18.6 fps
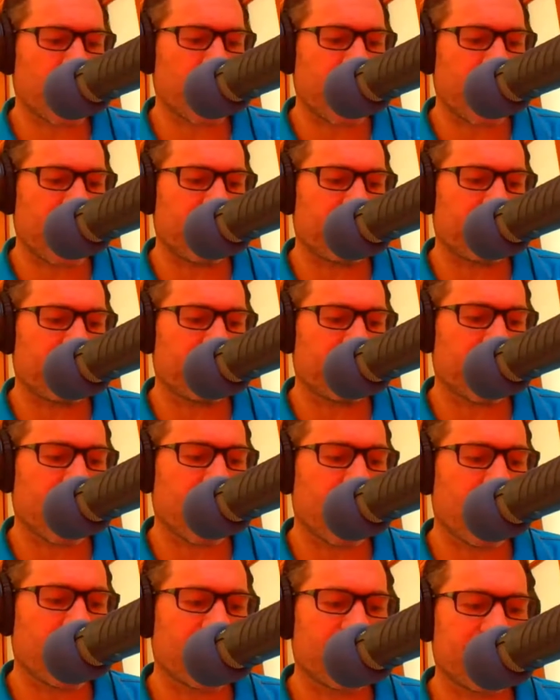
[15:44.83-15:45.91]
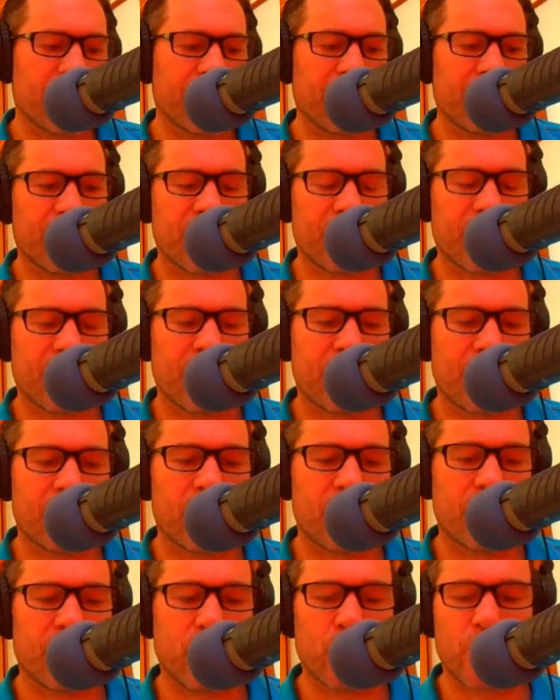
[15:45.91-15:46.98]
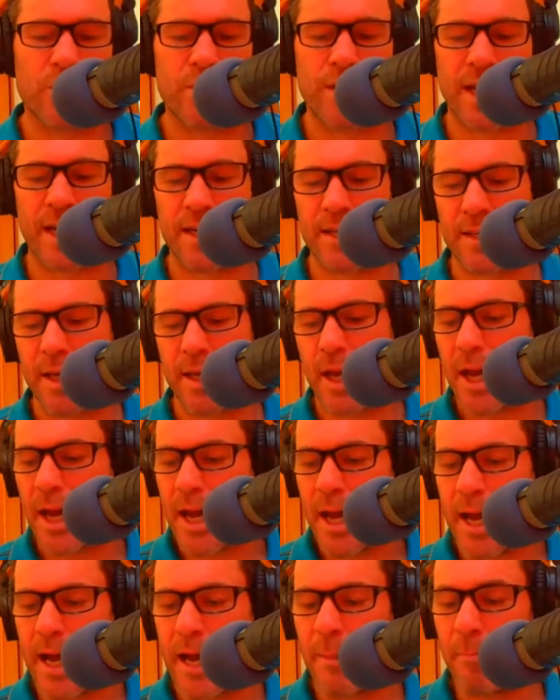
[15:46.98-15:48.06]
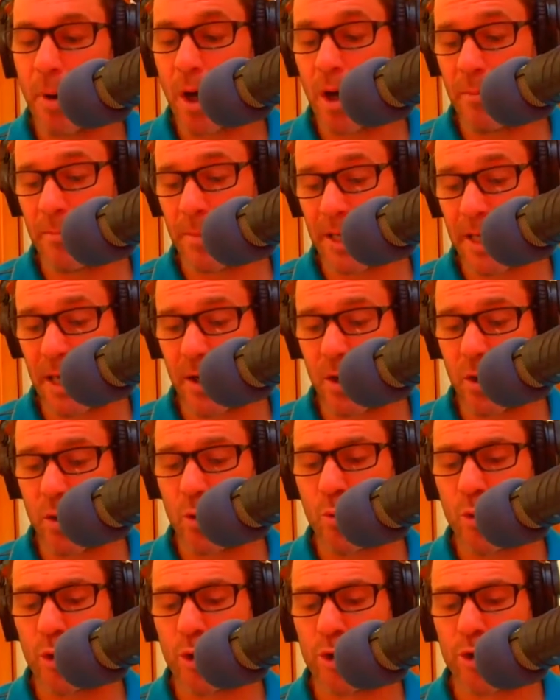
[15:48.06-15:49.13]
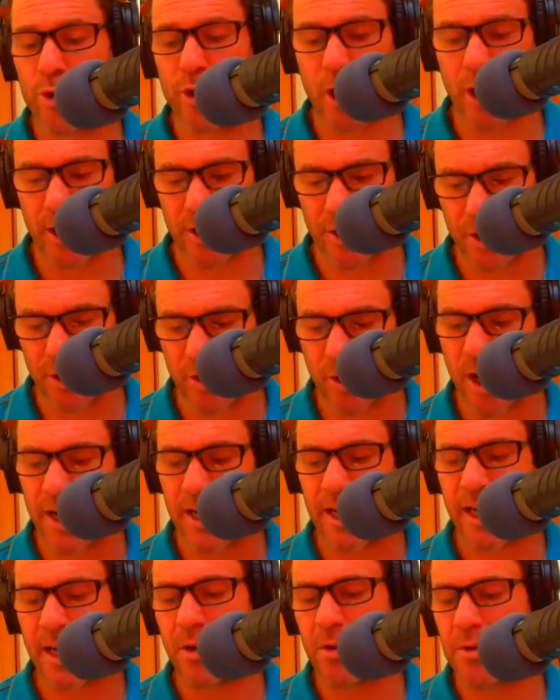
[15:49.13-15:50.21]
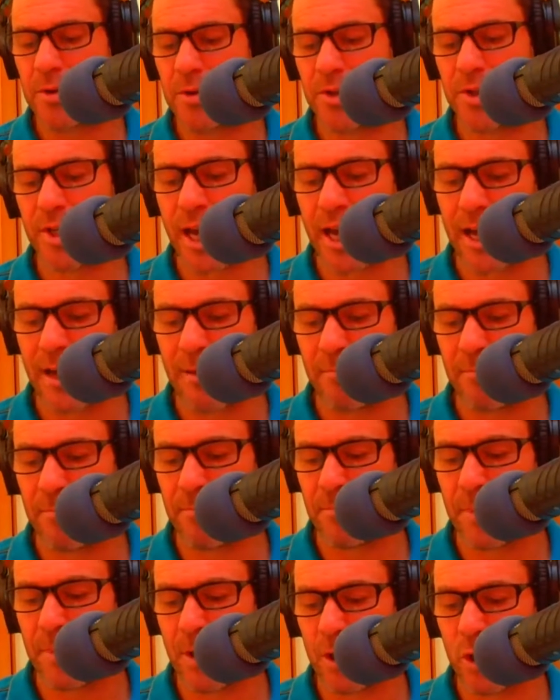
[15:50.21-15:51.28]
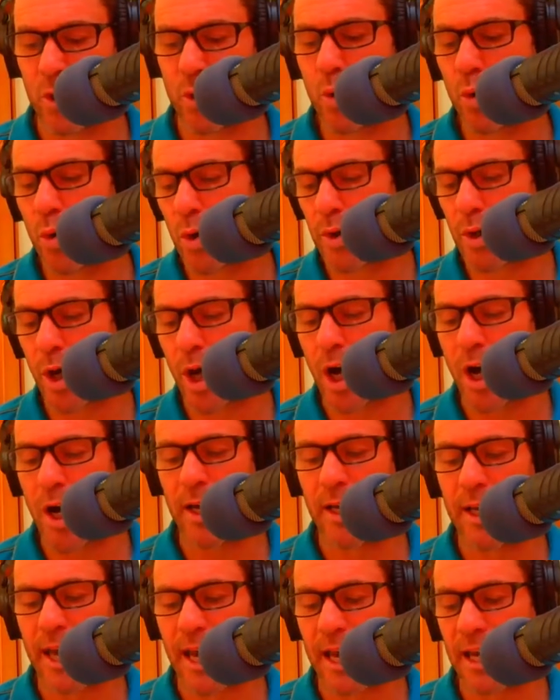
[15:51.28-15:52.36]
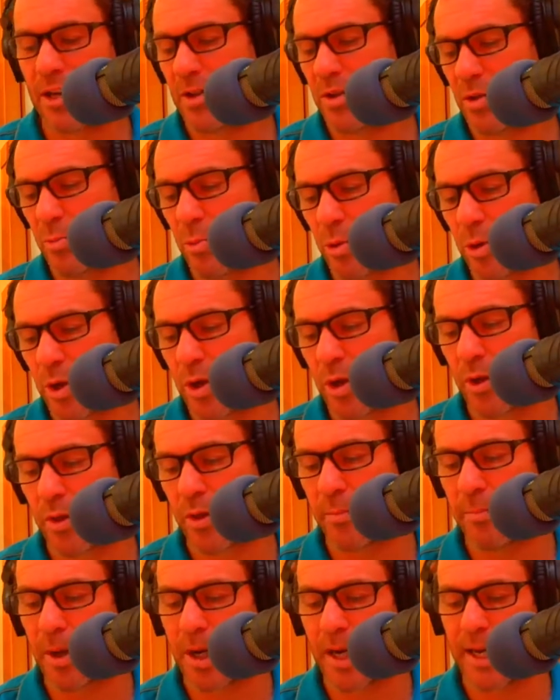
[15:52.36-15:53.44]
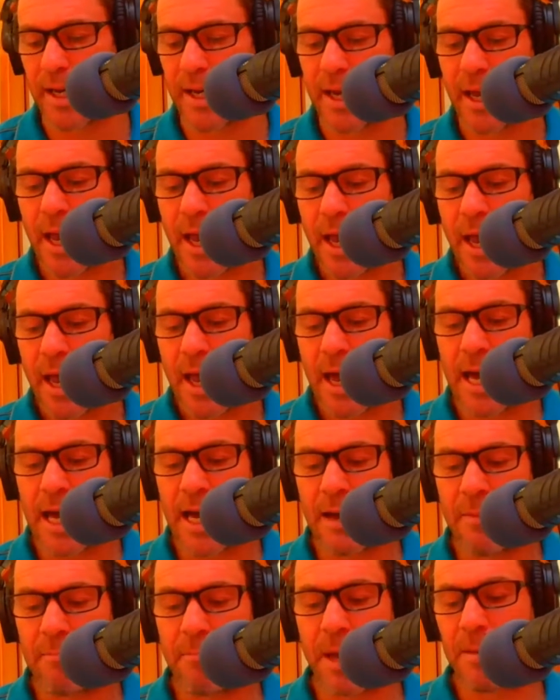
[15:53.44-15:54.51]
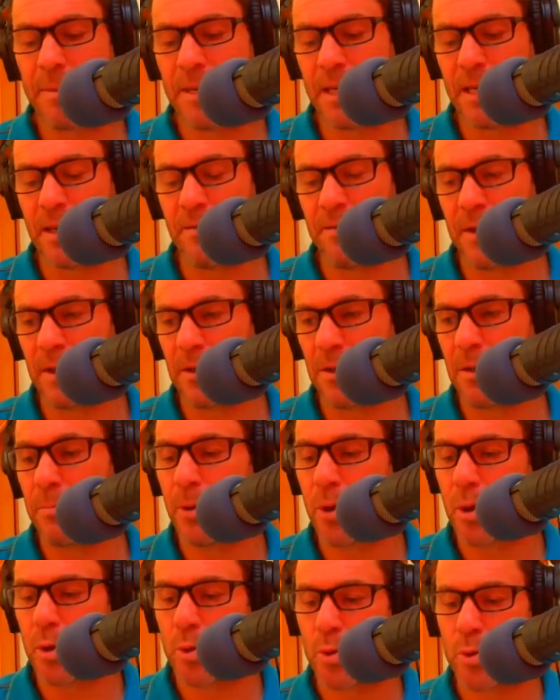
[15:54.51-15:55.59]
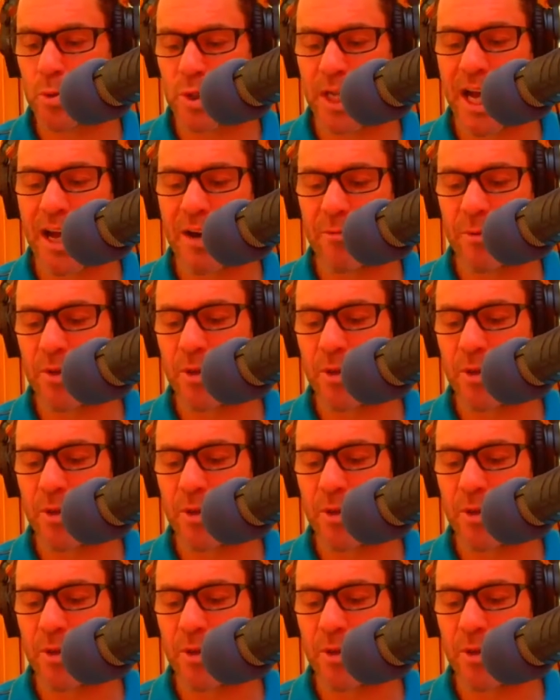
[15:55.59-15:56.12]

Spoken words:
high-intensity intervals and biomechanical work, so like stride outs, short, high-cadence work on the bike, maybe even in the pool, start with